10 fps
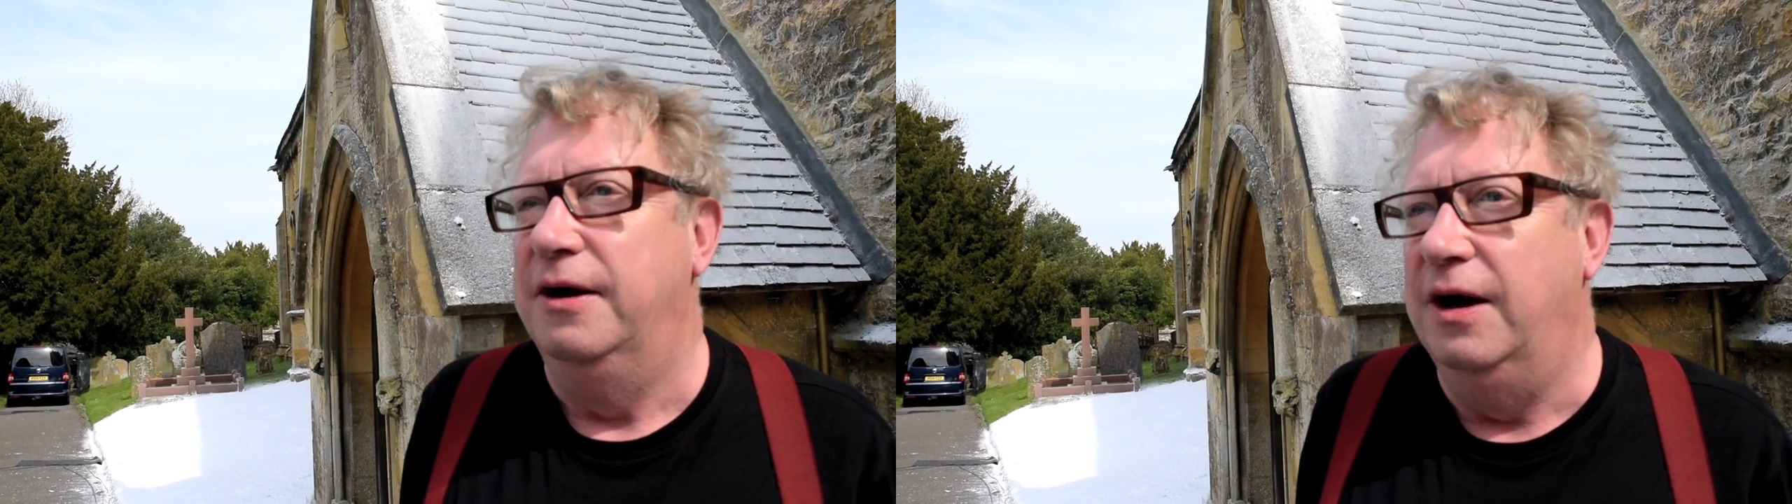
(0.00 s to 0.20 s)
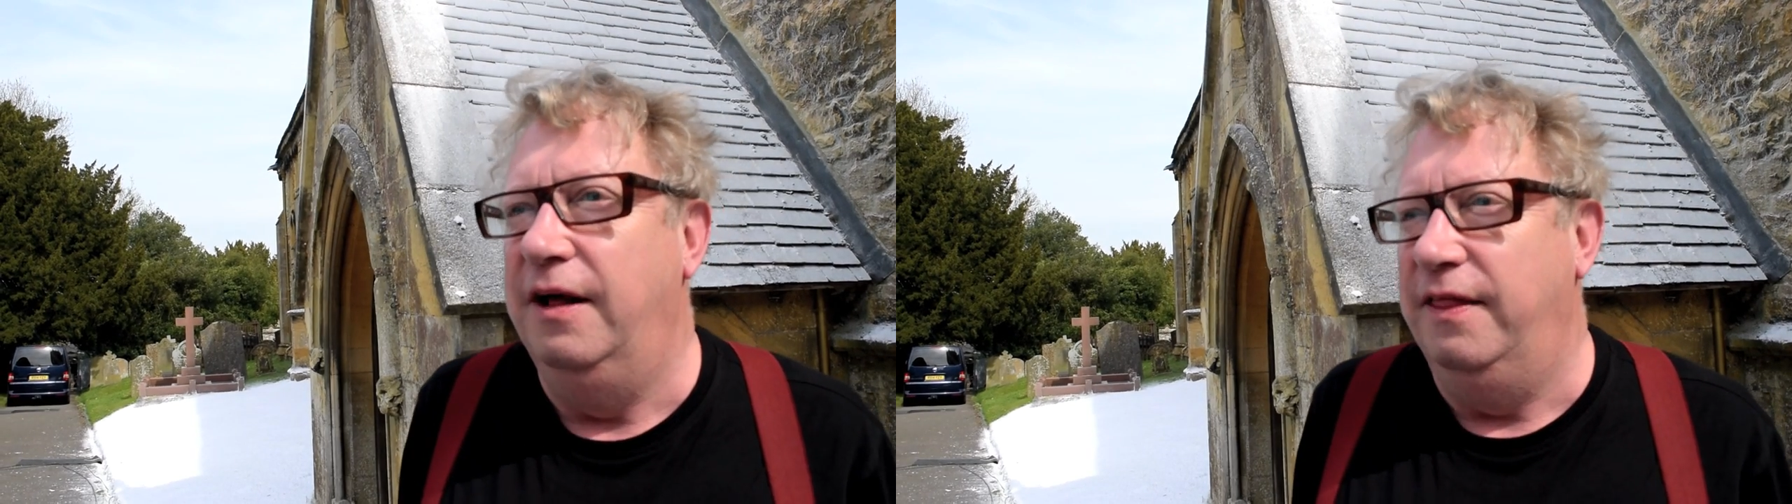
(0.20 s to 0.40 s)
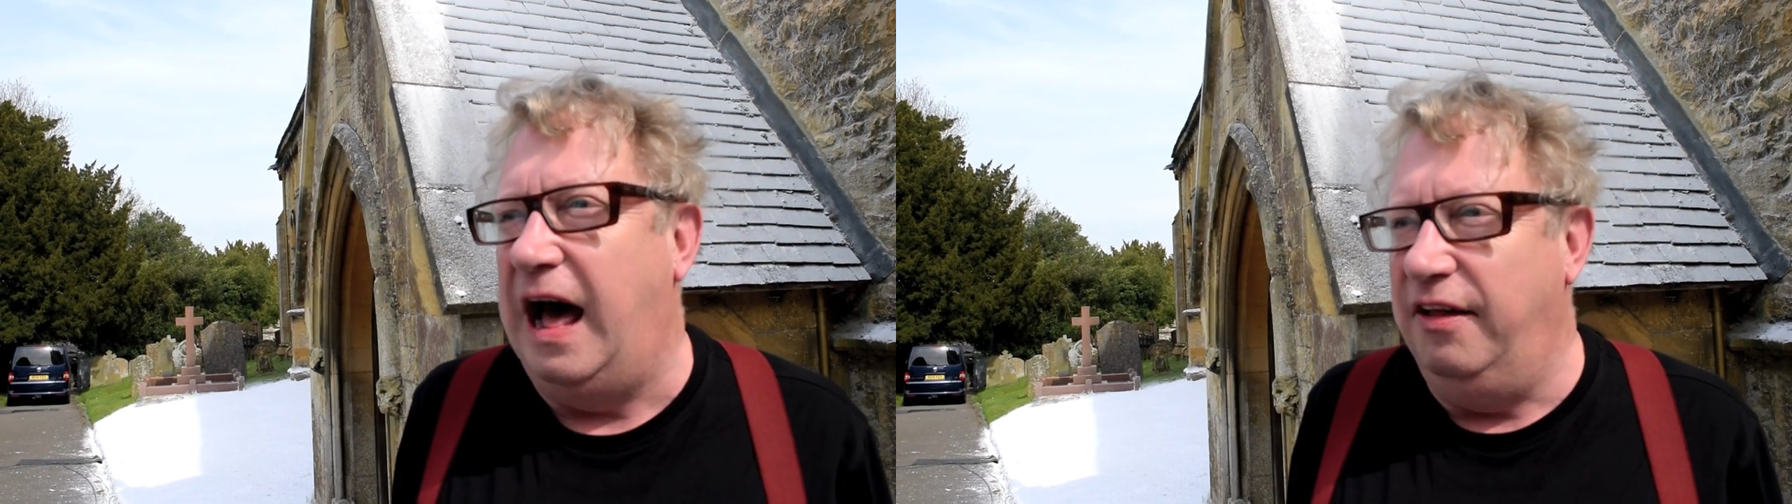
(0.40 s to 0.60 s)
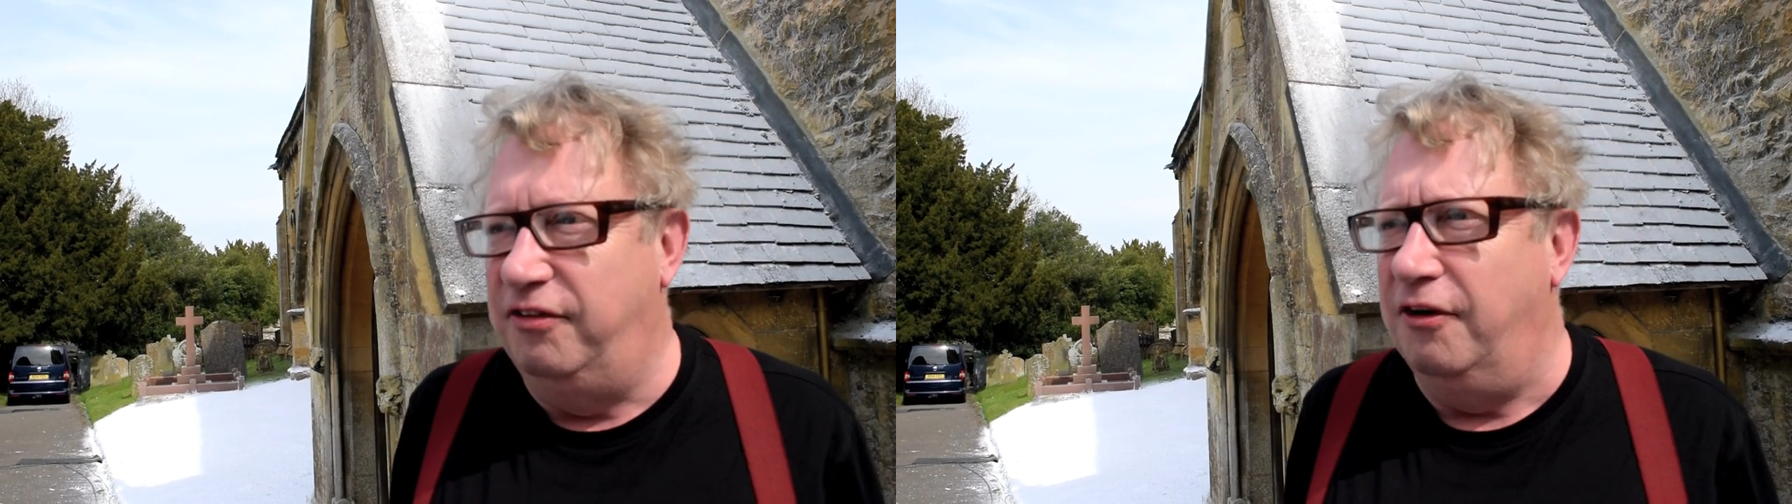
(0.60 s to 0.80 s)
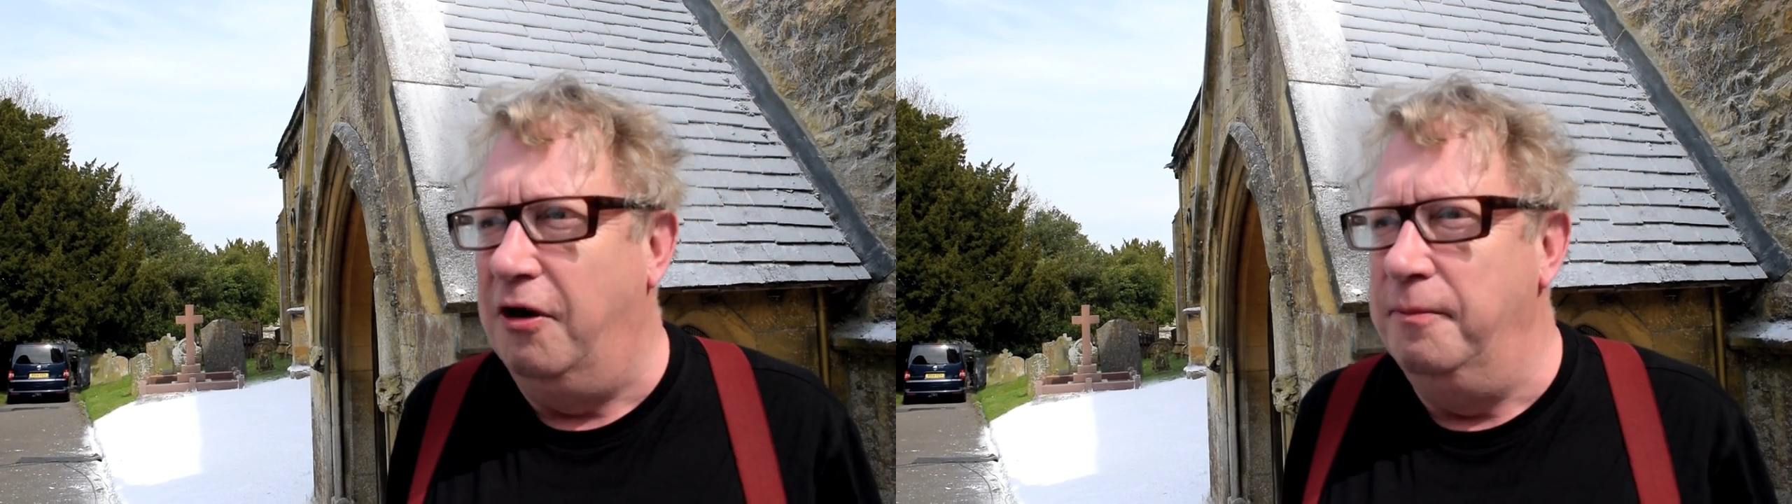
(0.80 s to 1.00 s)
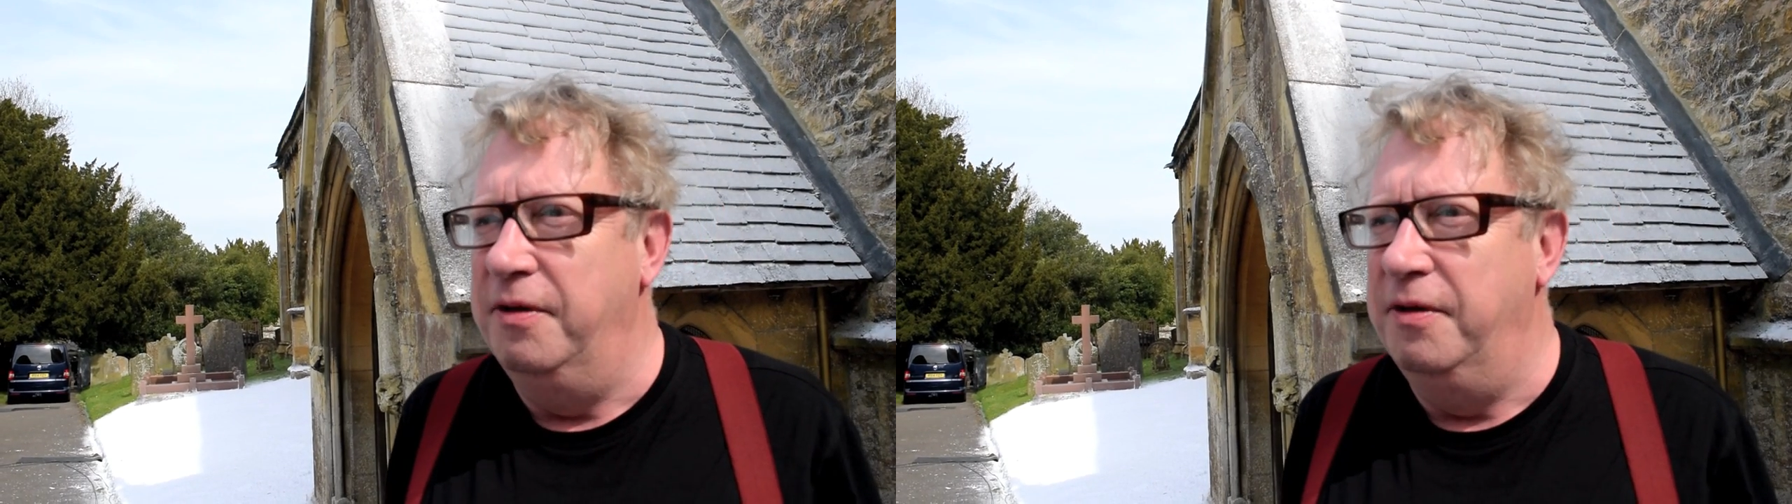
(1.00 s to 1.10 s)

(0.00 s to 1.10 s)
At that time,